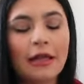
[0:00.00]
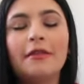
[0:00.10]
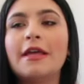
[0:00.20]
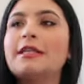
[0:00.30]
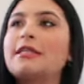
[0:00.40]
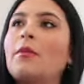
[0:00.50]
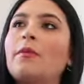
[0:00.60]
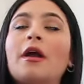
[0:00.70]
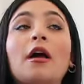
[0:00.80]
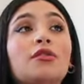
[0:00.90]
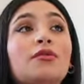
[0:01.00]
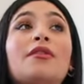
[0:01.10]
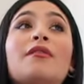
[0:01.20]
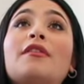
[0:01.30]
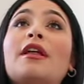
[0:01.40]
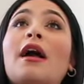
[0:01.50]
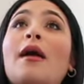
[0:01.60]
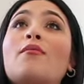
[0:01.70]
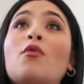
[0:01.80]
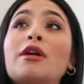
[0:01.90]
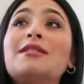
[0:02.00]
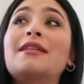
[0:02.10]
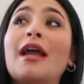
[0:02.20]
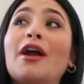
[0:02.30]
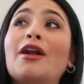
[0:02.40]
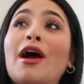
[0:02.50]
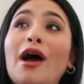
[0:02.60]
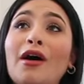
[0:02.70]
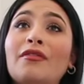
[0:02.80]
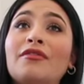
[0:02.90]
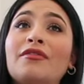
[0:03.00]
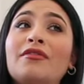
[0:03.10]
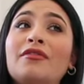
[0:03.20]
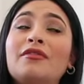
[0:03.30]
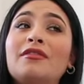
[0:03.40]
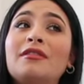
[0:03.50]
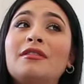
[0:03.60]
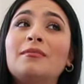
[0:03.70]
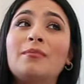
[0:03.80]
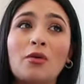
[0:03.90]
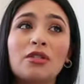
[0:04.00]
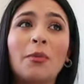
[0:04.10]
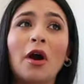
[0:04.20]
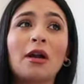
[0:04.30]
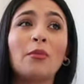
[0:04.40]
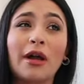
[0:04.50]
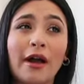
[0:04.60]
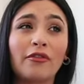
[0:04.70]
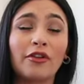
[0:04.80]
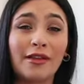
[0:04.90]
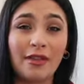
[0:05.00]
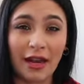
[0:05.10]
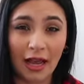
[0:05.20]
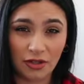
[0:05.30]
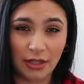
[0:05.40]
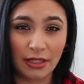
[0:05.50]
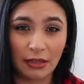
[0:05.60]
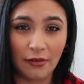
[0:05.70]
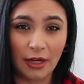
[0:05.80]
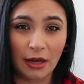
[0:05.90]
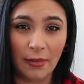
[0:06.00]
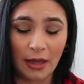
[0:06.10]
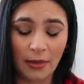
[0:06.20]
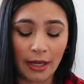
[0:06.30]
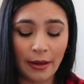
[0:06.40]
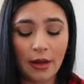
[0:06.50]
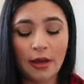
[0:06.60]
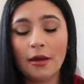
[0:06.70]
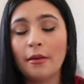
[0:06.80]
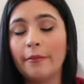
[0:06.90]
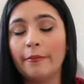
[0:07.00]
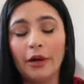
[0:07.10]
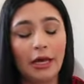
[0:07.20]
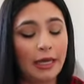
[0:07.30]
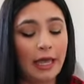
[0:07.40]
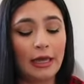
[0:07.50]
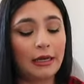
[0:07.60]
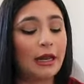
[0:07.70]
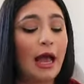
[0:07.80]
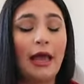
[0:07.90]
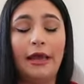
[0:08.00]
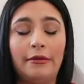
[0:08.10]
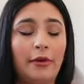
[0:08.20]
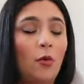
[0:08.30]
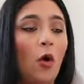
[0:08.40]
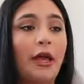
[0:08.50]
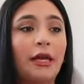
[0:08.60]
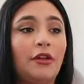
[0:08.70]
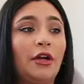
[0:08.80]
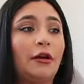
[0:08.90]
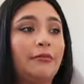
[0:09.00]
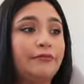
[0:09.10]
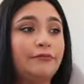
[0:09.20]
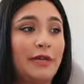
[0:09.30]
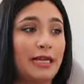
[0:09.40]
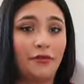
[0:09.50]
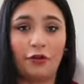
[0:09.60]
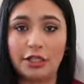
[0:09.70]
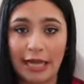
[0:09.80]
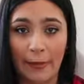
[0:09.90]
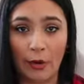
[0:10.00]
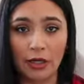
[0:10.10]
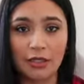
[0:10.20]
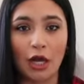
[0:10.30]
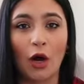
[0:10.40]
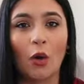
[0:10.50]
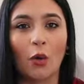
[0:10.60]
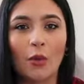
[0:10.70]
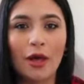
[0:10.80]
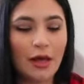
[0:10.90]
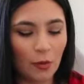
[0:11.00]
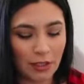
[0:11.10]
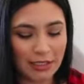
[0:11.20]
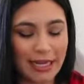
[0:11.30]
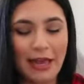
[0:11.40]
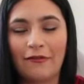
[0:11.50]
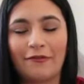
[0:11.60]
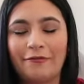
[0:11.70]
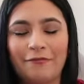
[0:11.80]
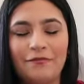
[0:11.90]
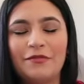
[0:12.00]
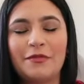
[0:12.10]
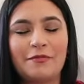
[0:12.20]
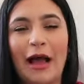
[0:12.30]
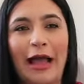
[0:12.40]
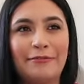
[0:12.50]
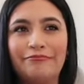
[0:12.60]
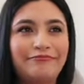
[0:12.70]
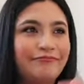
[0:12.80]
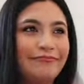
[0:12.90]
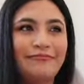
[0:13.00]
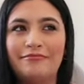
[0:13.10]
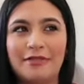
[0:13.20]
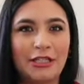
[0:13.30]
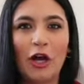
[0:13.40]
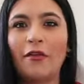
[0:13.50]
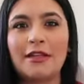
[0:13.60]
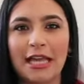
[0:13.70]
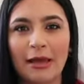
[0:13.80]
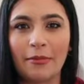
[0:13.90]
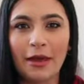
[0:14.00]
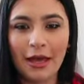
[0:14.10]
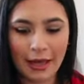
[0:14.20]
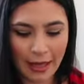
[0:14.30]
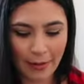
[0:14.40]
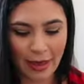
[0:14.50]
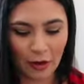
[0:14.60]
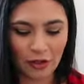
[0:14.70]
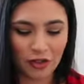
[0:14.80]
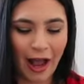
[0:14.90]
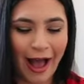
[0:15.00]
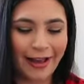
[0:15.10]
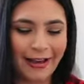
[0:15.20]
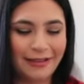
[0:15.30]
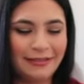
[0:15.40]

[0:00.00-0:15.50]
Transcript: This, I'm gonna be honest with you, I feel like I'm more scared of postpartum recovery than actually delivering a baby. But again, I'm going in there as a first timer, so we'll see if I still on the same mental track.